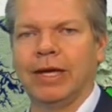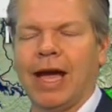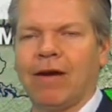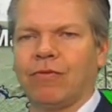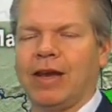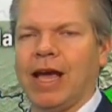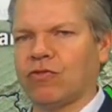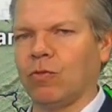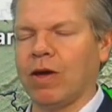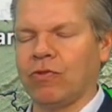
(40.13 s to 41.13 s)
uh, after the
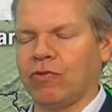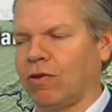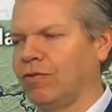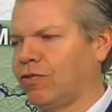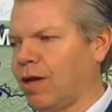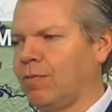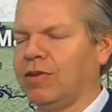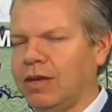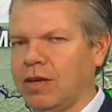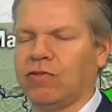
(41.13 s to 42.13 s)
National Weather Service
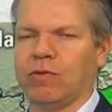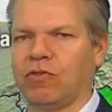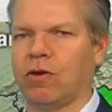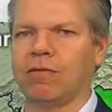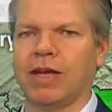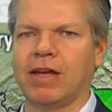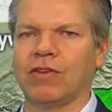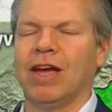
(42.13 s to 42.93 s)
comes in, does some surveys,